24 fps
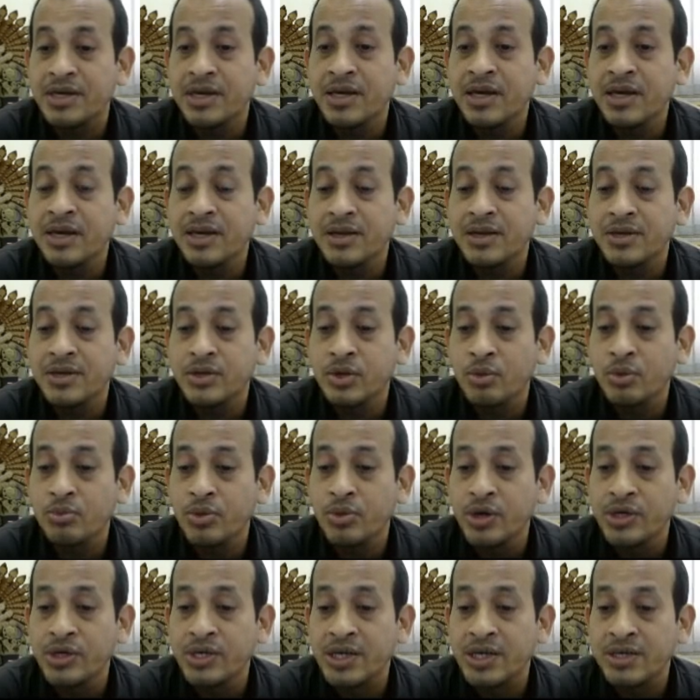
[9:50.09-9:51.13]
in
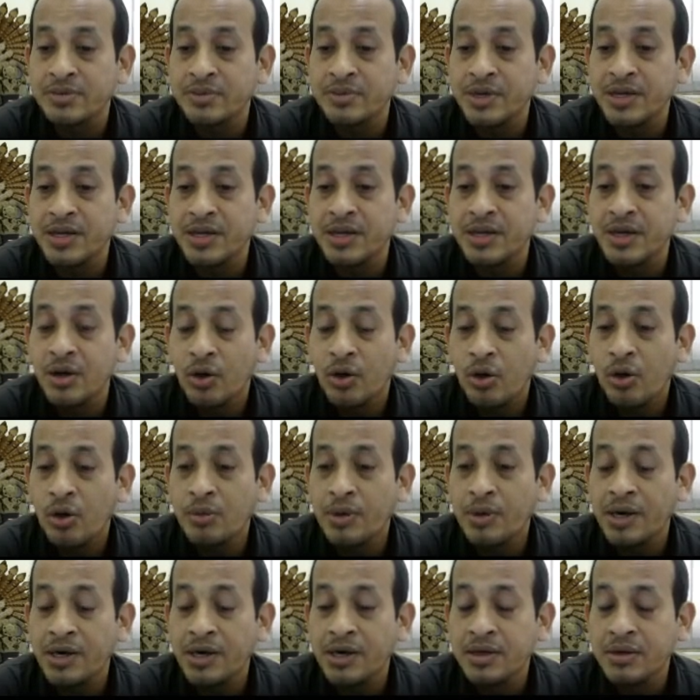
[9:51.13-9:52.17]
Jammu and Kashmir
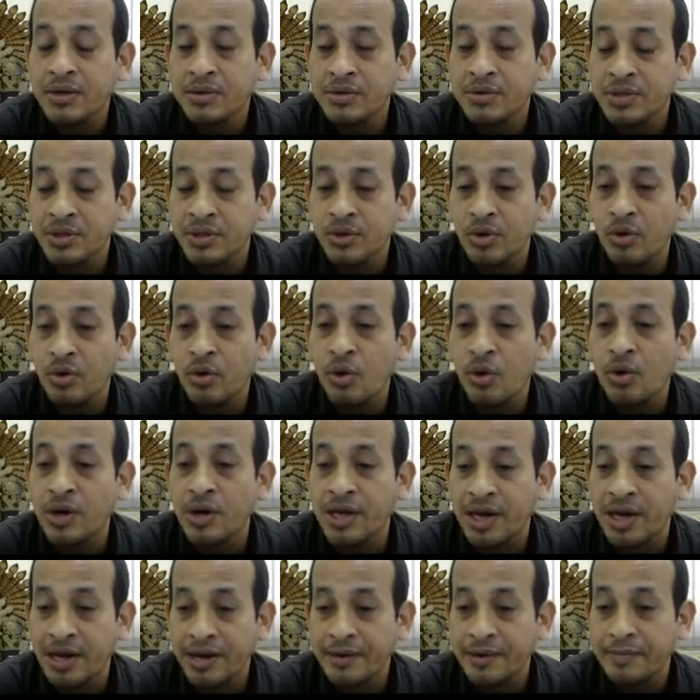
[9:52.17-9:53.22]
over whole
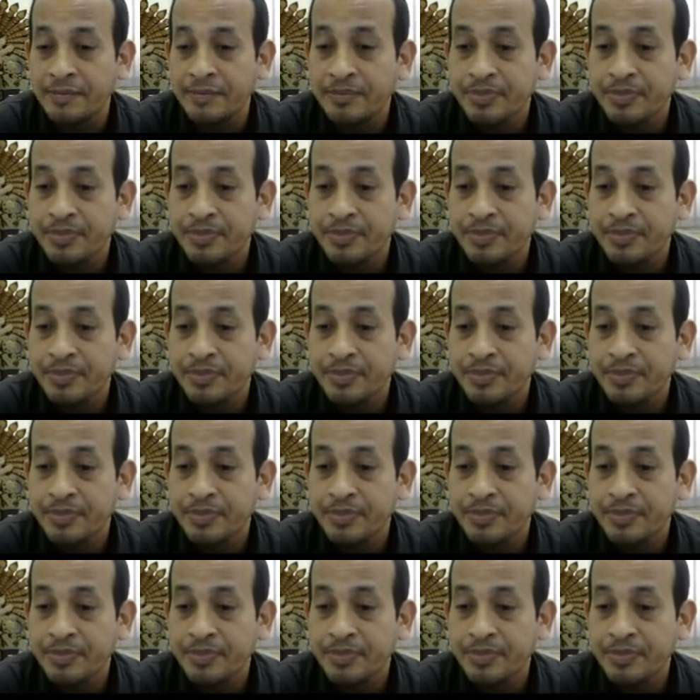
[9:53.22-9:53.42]
year.